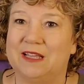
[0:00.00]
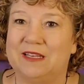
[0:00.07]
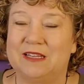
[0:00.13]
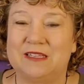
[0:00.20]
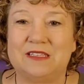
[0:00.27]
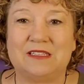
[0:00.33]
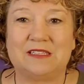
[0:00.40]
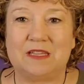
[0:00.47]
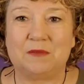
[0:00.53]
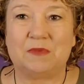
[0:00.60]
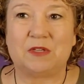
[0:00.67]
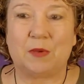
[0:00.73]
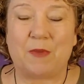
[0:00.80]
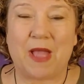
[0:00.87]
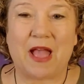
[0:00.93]
it doesn't seem
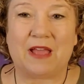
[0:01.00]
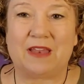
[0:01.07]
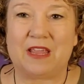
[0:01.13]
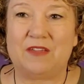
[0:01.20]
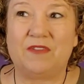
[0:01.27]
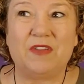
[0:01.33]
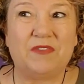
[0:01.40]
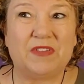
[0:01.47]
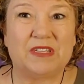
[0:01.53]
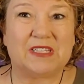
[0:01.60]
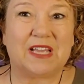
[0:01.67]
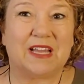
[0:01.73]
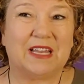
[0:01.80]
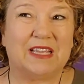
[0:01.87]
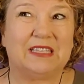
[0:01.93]
so bad even if
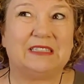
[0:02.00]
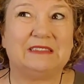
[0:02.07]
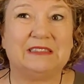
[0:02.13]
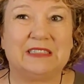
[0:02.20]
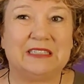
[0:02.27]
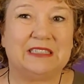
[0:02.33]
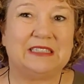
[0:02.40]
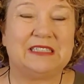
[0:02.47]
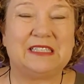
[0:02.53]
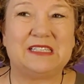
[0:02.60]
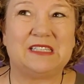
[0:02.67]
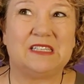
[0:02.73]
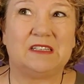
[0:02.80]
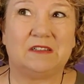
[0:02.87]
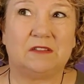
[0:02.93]
it's kind of like okay this
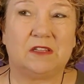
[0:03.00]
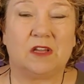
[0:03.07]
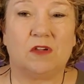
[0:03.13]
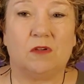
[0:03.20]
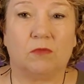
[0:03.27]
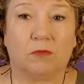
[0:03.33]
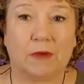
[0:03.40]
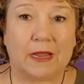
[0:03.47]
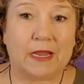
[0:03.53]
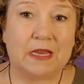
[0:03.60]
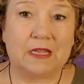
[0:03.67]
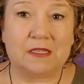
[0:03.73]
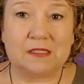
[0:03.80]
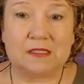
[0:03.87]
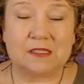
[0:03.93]
isn't the
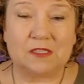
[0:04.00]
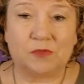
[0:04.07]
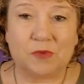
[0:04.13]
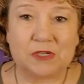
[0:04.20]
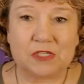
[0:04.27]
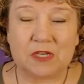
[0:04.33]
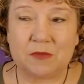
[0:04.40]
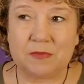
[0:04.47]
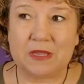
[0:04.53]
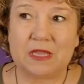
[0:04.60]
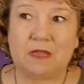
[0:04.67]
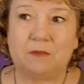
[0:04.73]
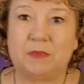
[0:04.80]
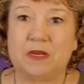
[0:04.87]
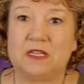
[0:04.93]
greatest situation i'm
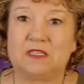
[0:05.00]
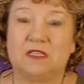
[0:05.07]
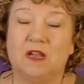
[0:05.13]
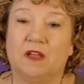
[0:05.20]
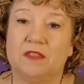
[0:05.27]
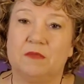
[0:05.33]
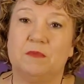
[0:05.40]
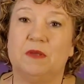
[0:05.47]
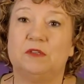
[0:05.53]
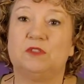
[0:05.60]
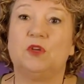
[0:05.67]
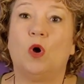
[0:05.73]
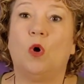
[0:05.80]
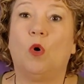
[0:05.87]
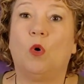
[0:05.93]
in but it's not the
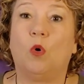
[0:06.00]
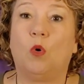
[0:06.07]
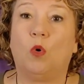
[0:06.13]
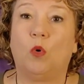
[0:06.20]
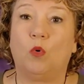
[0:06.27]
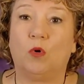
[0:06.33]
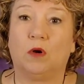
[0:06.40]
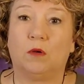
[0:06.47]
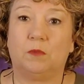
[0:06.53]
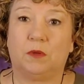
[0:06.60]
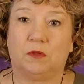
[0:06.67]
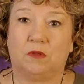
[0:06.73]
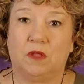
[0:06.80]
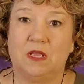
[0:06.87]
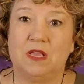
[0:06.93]
most
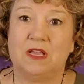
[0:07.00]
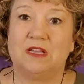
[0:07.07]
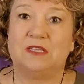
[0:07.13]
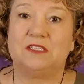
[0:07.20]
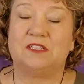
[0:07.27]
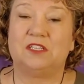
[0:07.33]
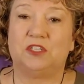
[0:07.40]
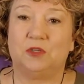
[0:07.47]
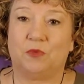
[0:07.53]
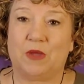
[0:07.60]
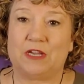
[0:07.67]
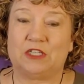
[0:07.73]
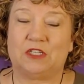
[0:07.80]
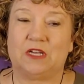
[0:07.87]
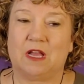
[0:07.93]
horrible
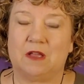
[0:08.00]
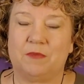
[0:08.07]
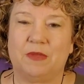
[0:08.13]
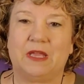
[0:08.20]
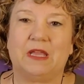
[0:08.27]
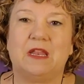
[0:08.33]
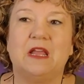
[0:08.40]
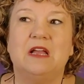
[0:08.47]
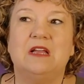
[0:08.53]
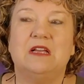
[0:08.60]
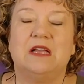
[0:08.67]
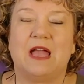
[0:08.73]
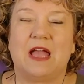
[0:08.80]
situation I'm in